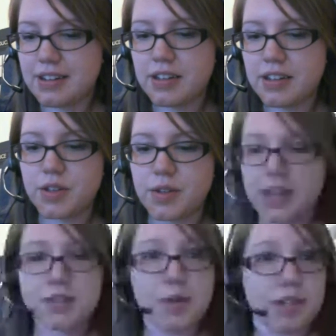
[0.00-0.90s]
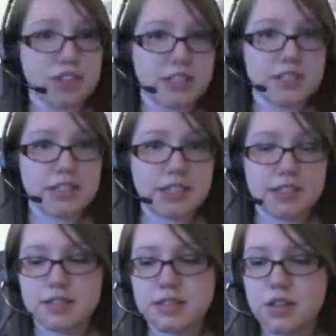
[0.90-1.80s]
So last question
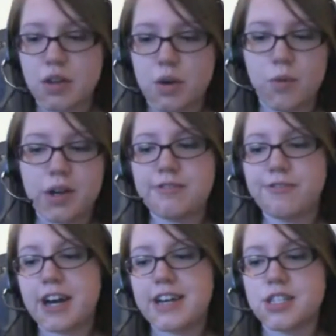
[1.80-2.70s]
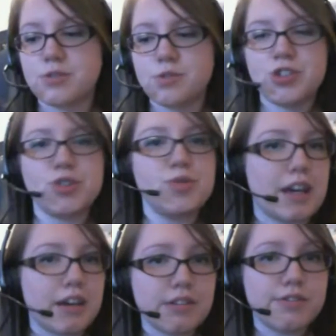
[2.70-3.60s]
is, what advice would you
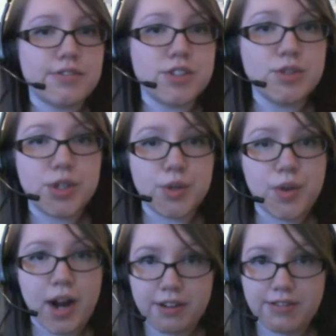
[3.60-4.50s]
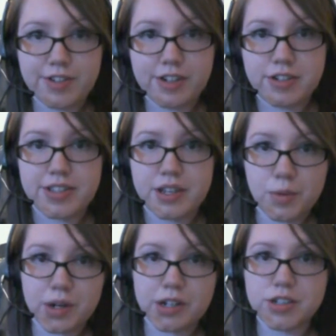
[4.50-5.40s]
give to new crafters, and
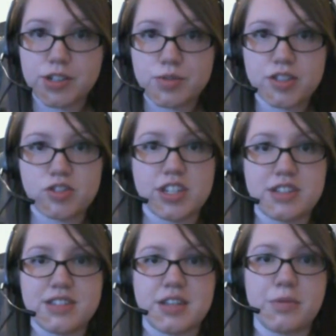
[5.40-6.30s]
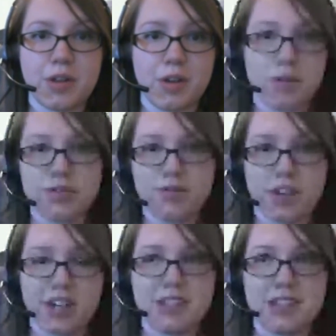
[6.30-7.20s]
where do you suggest they would go to
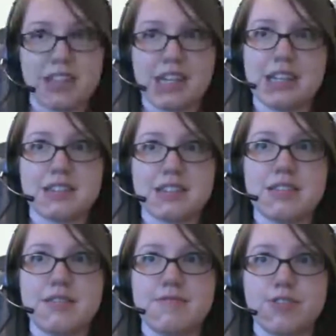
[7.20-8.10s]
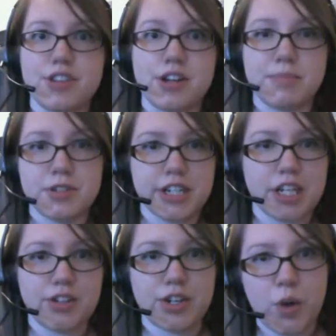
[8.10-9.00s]
find things for their
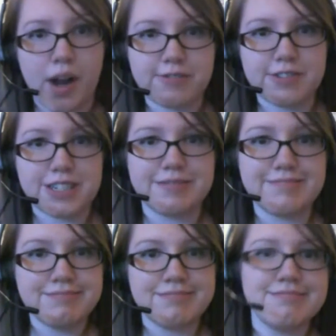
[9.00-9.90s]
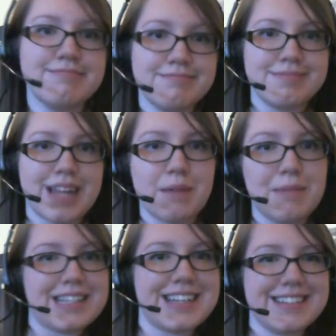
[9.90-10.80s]
particular craft? And
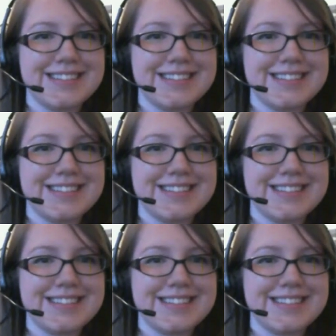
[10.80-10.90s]
Melissa?